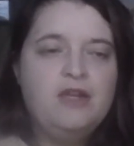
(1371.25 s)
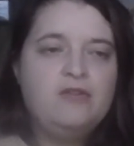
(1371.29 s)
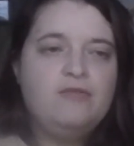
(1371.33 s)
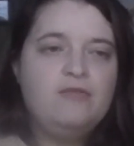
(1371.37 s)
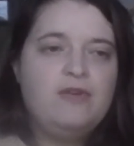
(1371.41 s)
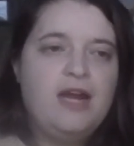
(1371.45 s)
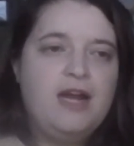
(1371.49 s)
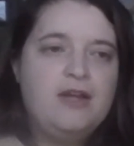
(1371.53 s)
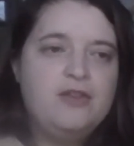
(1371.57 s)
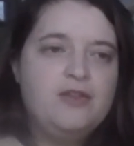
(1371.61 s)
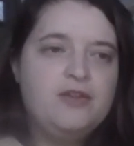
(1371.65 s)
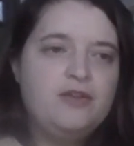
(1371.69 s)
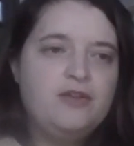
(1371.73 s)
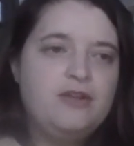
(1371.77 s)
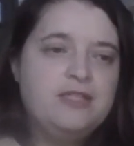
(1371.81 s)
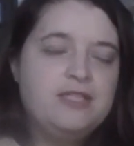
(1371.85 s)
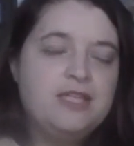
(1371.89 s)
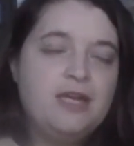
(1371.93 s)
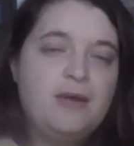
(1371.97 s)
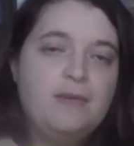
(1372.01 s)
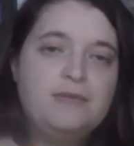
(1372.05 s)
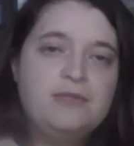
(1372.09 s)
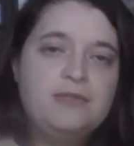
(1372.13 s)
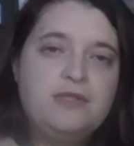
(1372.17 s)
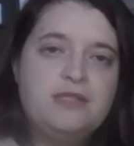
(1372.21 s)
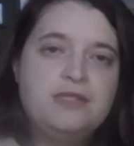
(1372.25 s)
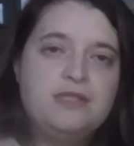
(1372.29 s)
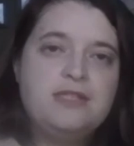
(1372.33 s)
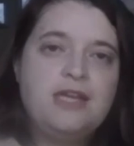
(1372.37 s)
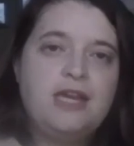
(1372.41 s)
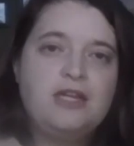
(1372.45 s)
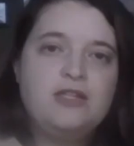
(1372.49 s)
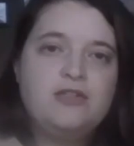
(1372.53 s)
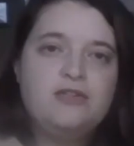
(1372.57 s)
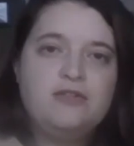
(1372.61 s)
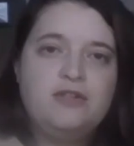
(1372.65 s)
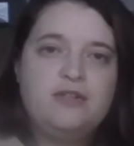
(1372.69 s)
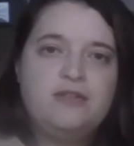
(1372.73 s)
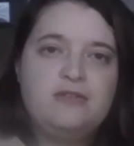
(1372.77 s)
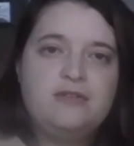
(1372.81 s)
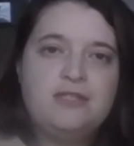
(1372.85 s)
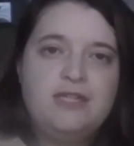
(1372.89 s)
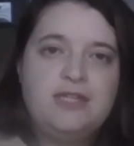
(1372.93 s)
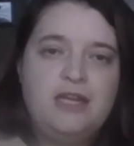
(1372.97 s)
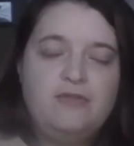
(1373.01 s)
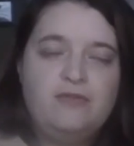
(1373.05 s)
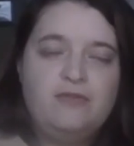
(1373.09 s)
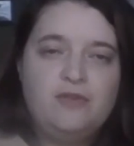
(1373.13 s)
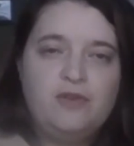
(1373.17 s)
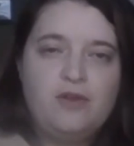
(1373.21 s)
Rather, it's up to the Secretary of
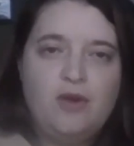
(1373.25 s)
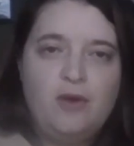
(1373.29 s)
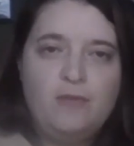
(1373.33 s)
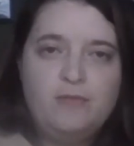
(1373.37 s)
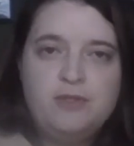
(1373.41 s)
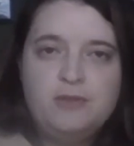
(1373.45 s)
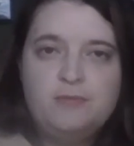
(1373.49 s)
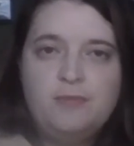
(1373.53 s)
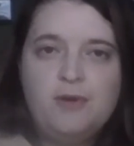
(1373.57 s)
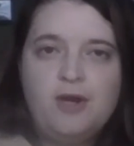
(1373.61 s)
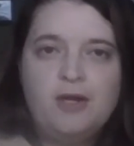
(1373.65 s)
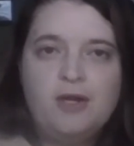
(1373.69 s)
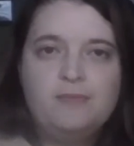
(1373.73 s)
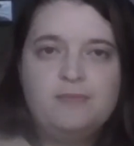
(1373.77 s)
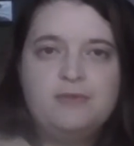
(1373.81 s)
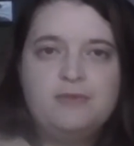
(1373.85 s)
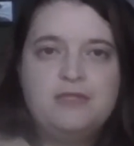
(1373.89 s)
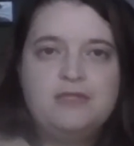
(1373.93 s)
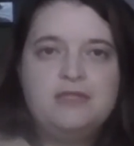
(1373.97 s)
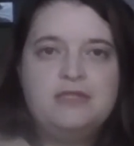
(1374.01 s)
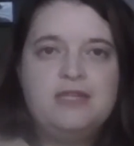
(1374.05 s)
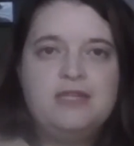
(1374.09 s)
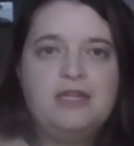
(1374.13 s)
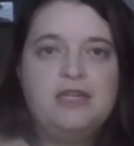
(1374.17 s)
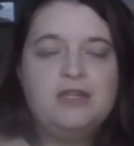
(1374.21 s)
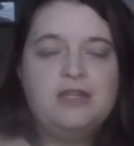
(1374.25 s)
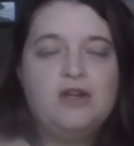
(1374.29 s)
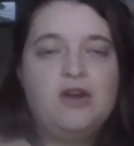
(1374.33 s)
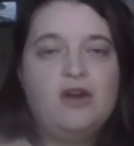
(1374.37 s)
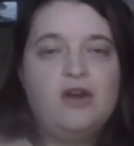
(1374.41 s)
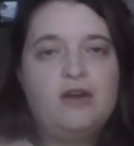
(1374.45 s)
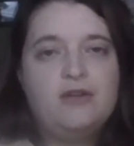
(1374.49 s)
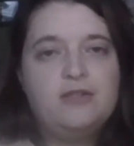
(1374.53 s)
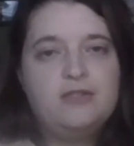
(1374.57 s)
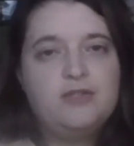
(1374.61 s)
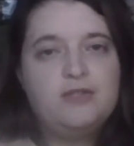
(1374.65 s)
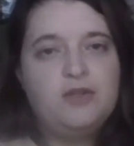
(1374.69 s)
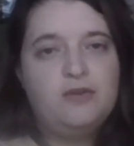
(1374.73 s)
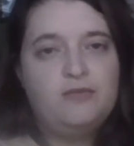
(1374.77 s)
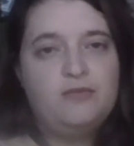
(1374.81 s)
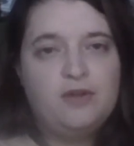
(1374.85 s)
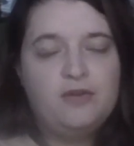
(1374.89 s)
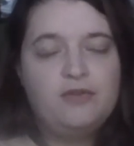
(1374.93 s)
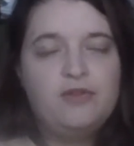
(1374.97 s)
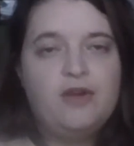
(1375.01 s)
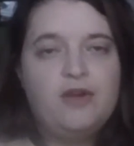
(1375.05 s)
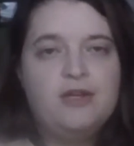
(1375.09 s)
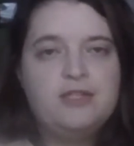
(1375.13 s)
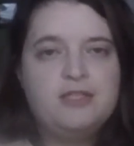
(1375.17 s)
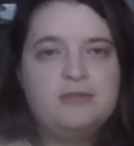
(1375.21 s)
State for the Home Department, and it costs over
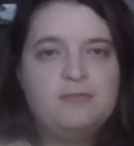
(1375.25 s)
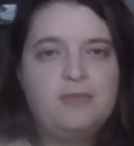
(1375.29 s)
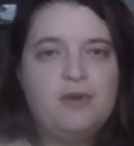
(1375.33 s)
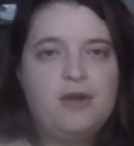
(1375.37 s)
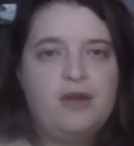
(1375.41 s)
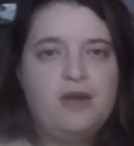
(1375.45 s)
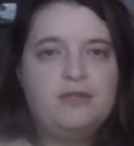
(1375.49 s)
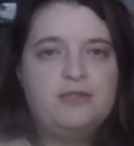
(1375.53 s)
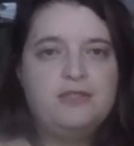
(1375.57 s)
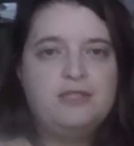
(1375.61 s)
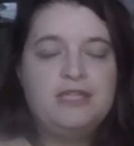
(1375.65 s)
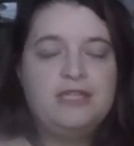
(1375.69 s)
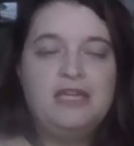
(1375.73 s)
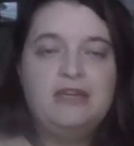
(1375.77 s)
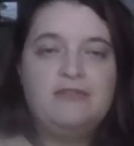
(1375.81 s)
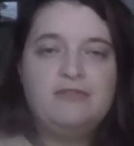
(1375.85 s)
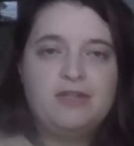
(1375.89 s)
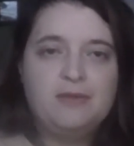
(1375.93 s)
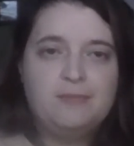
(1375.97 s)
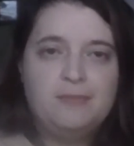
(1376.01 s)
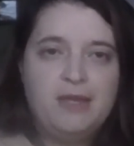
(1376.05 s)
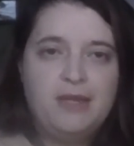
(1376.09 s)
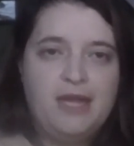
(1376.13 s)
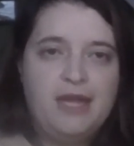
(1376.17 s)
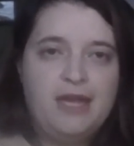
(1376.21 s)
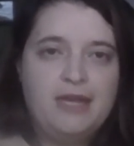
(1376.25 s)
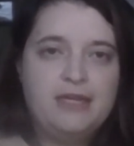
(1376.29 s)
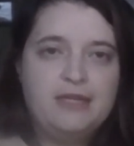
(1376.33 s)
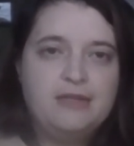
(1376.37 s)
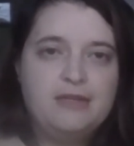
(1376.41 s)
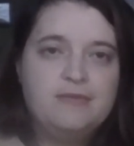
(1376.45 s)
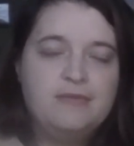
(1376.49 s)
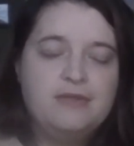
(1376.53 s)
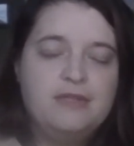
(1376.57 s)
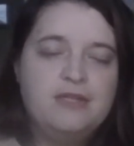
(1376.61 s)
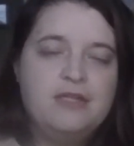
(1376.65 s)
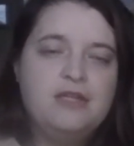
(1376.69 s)
£1,000 to even apply.